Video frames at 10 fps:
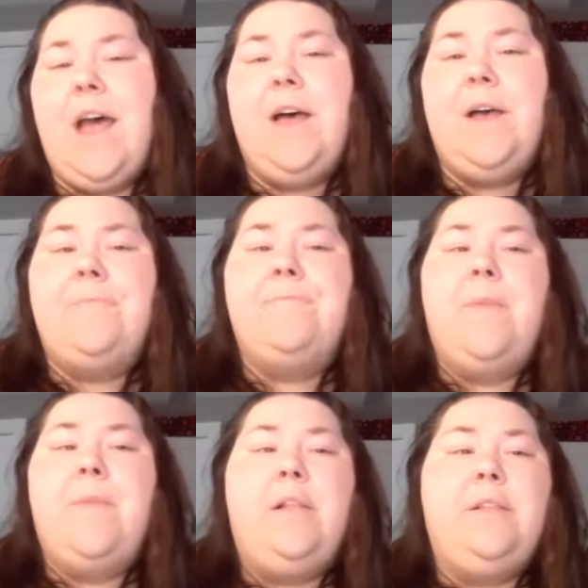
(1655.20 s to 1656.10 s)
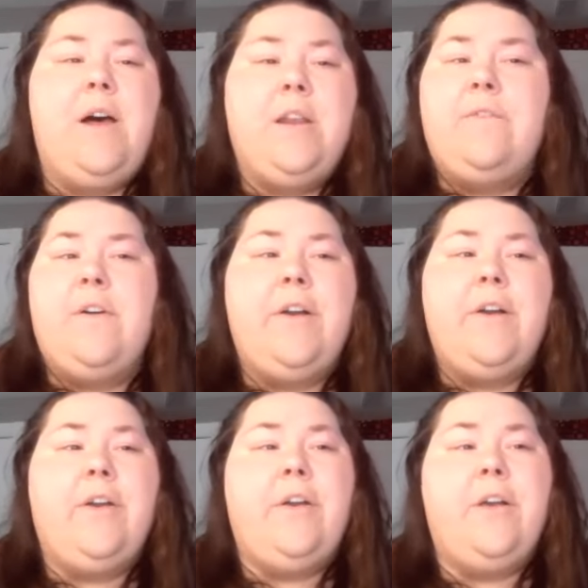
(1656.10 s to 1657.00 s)
A lot of
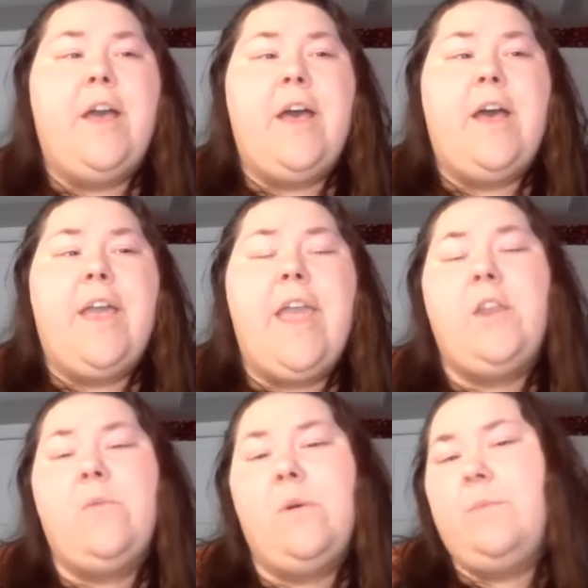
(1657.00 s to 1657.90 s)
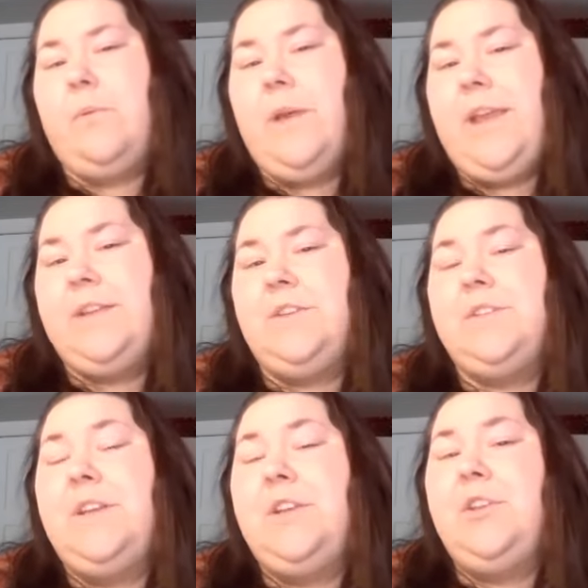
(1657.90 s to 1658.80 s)
our annual employees
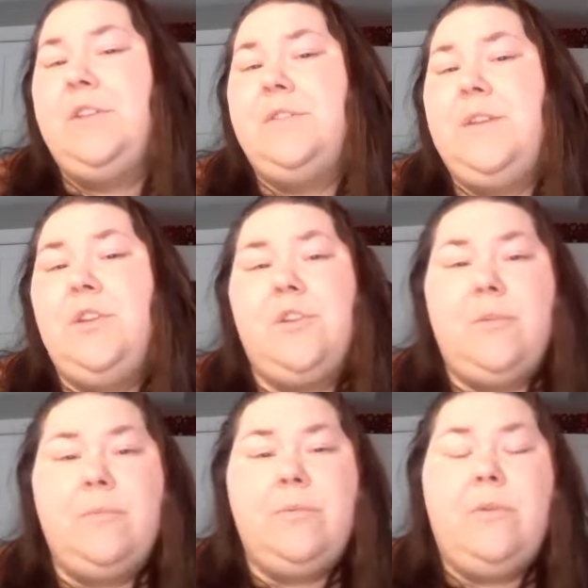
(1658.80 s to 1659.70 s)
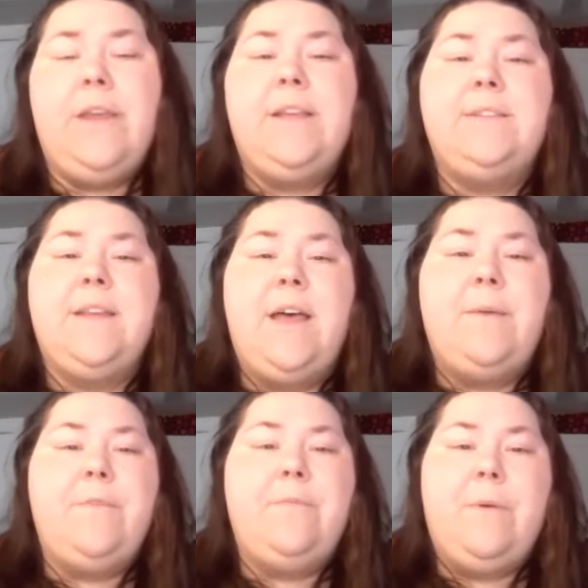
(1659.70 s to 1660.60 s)
or senior employees
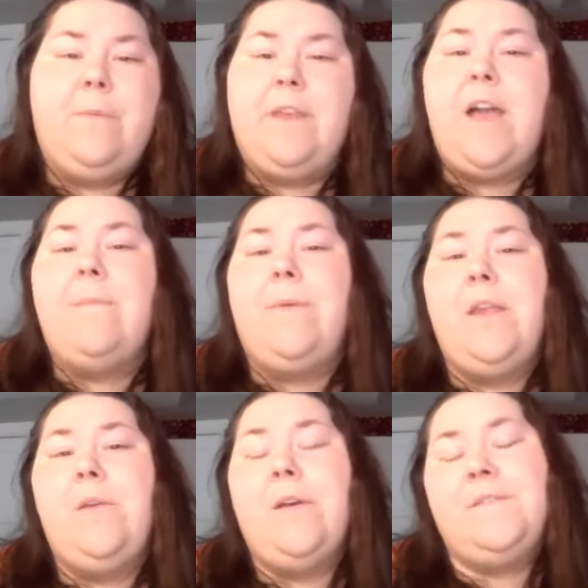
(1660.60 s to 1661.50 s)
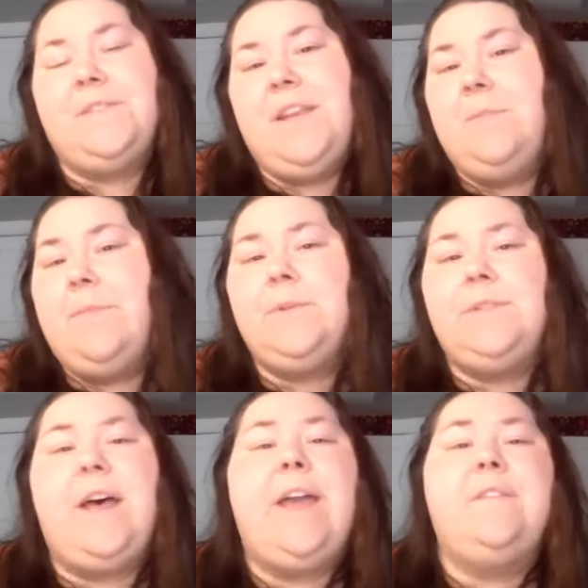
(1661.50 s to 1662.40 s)
who've been with the company, who have seen both
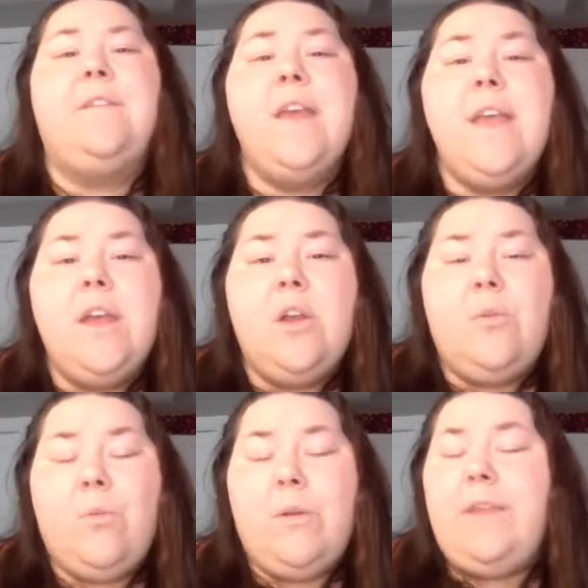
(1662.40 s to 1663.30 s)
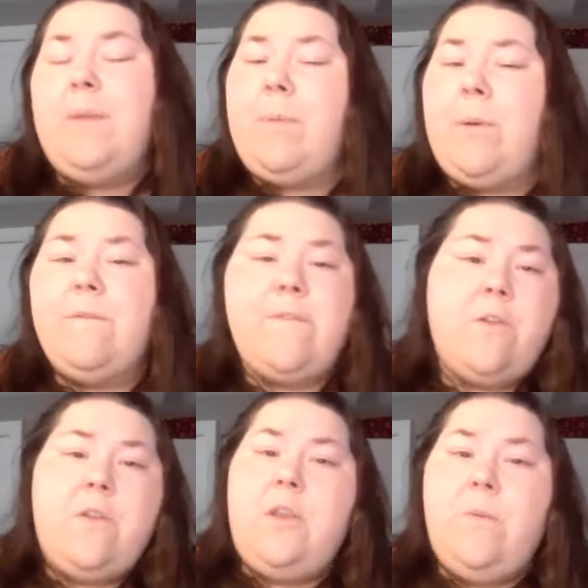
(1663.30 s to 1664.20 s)
sides, really
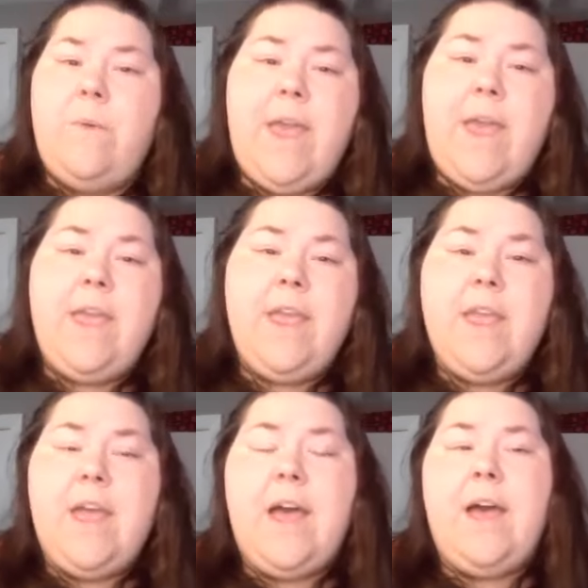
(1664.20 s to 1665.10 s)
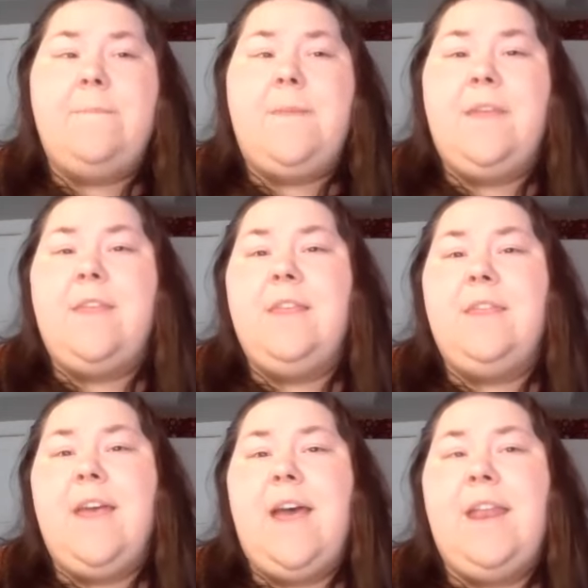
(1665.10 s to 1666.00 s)
prefer the new way. They
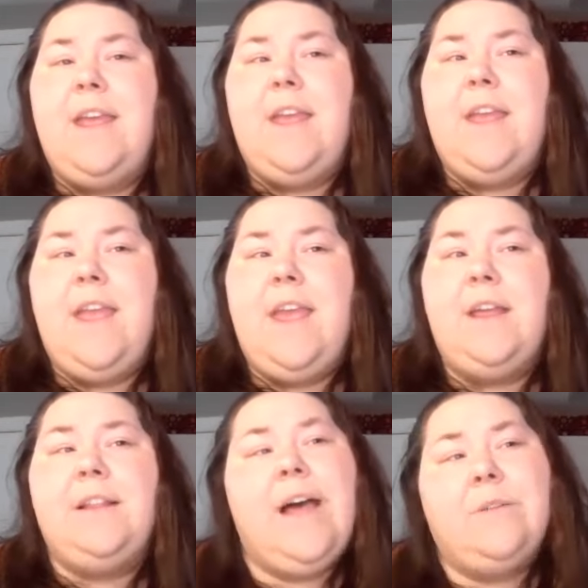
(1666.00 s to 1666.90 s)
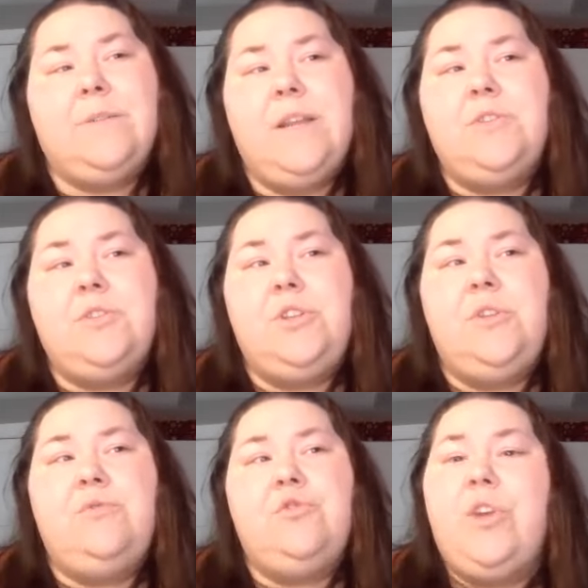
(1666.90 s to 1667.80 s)
think that it allows us
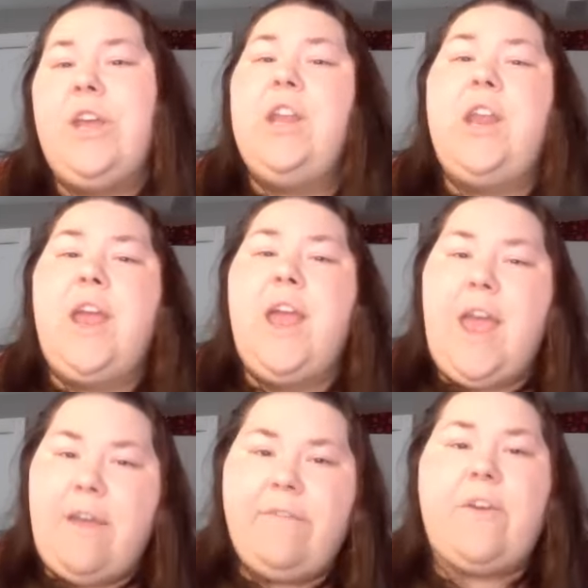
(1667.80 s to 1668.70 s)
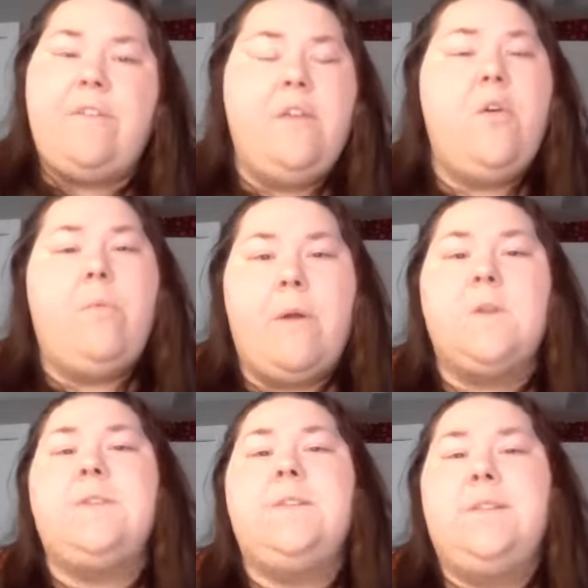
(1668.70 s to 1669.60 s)
to train every single
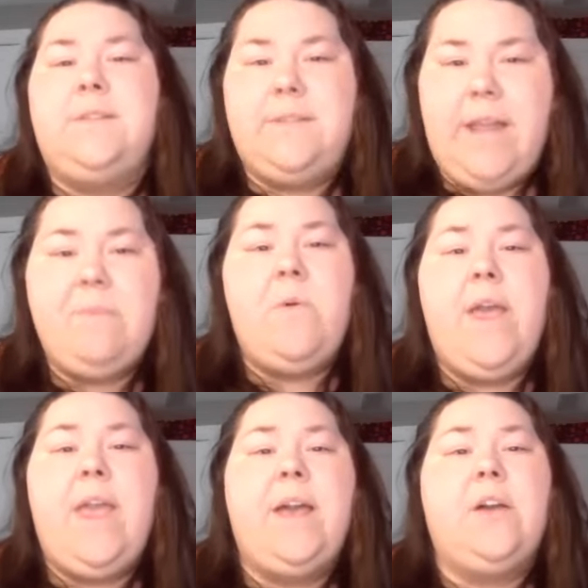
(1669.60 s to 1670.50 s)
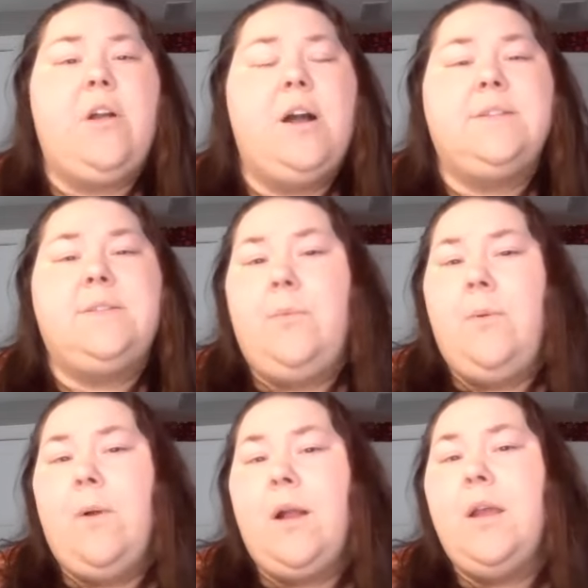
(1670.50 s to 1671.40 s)
person the same way across the
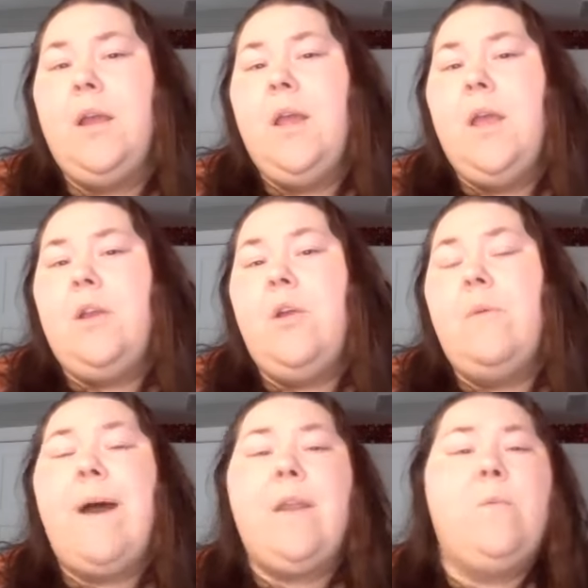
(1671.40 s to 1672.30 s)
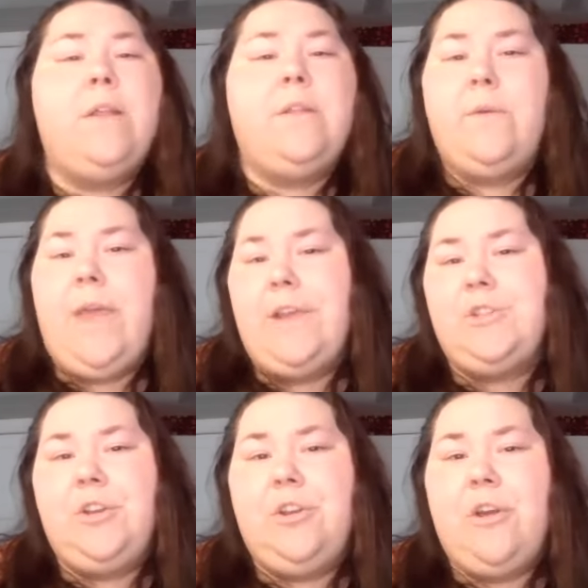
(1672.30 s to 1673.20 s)
board, no matter what
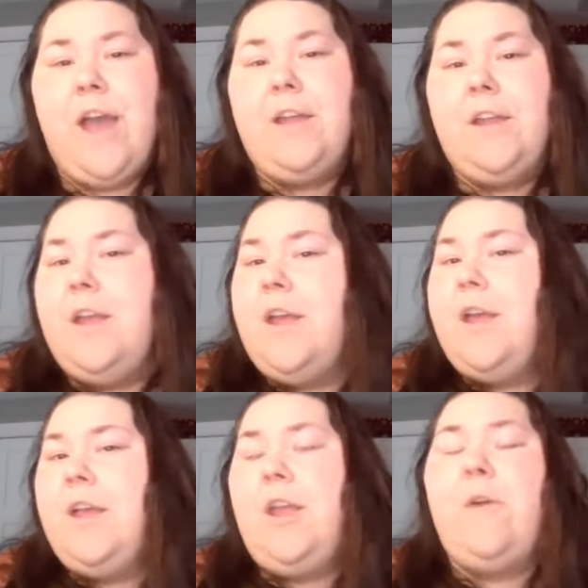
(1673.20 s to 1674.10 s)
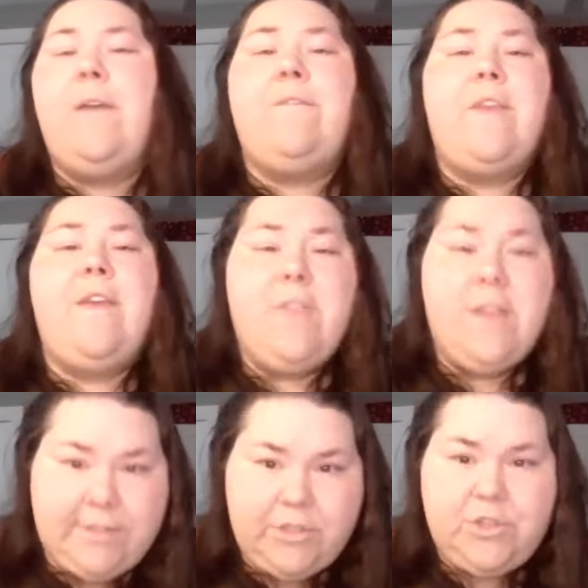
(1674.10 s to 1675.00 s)
location you're at. If
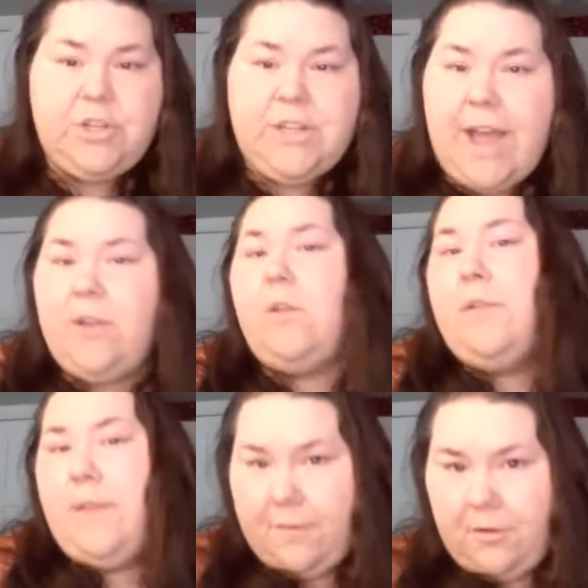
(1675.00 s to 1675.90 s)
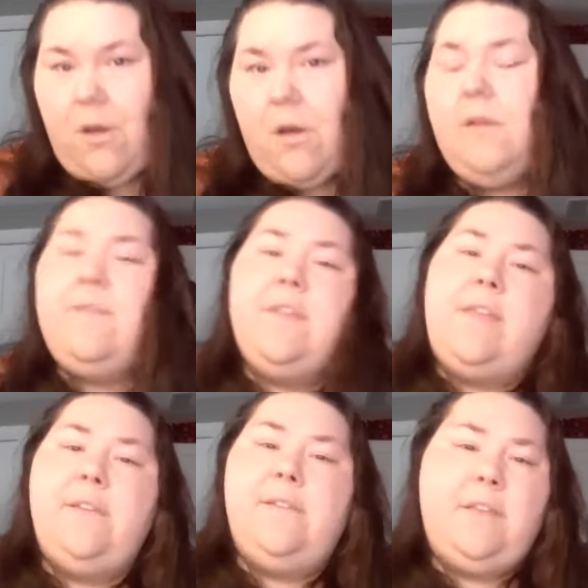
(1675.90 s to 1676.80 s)
this is your title, these are all of the
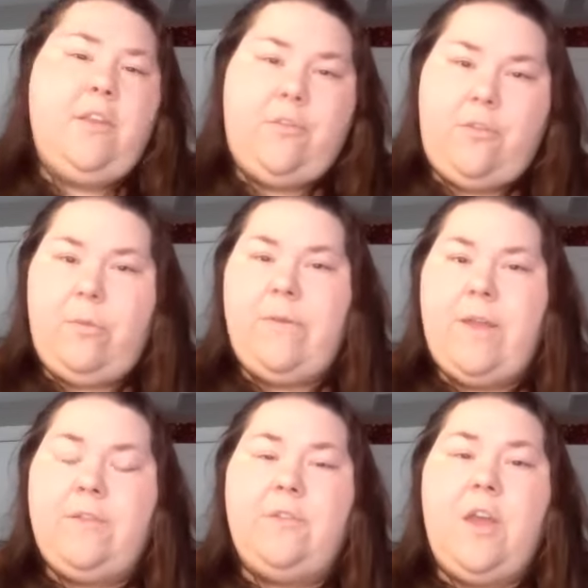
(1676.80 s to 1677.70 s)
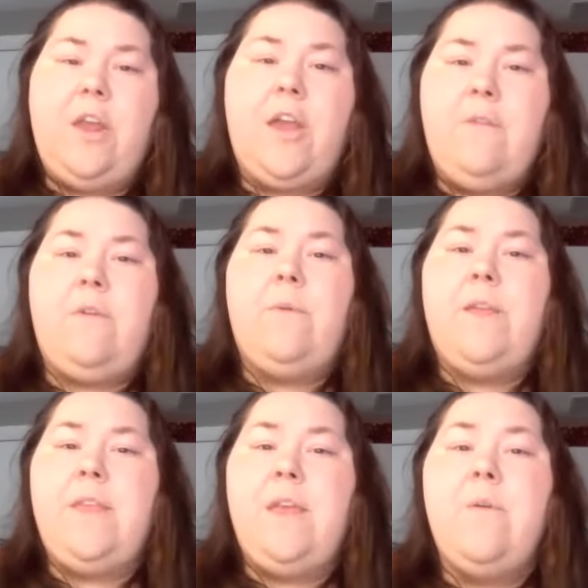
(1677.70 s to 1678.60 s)
things that your supervisor is going to cover
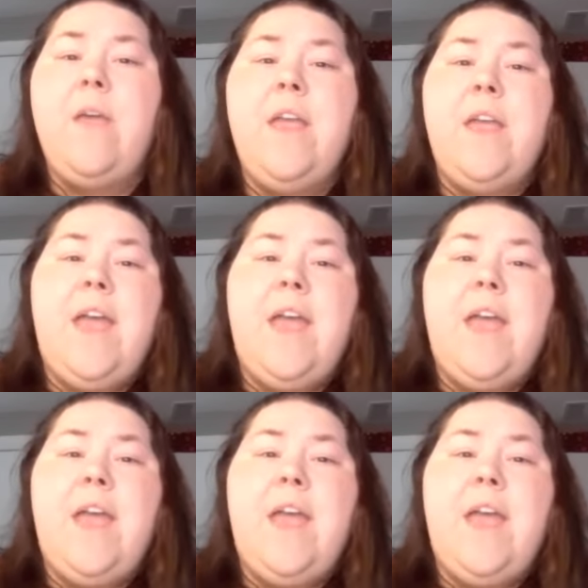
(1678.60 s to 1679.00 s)
with you,